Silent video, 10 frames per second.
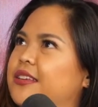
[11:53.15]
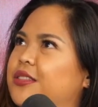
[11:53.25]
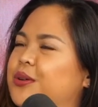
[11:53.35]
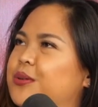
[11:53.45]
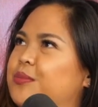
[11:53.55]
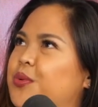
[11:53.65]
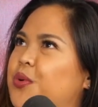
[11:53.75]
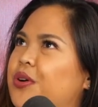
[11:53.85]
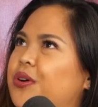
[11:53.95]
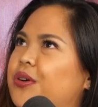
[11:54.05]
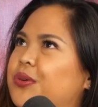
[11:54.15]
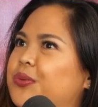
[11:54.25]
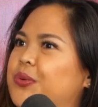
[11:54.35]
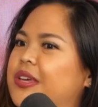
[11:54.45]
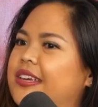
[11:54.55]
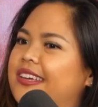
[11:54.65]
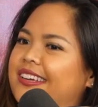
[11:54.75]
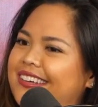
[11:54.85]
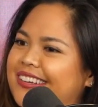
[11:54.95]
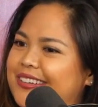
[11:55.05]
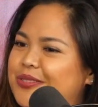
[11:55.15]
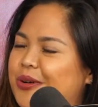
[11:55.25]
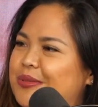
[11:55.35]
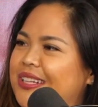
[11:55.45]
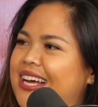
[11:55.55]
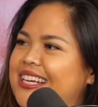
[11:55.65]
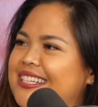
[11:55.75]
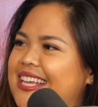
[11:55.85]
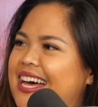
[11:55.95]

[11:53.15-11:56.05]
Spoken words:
the more we normalize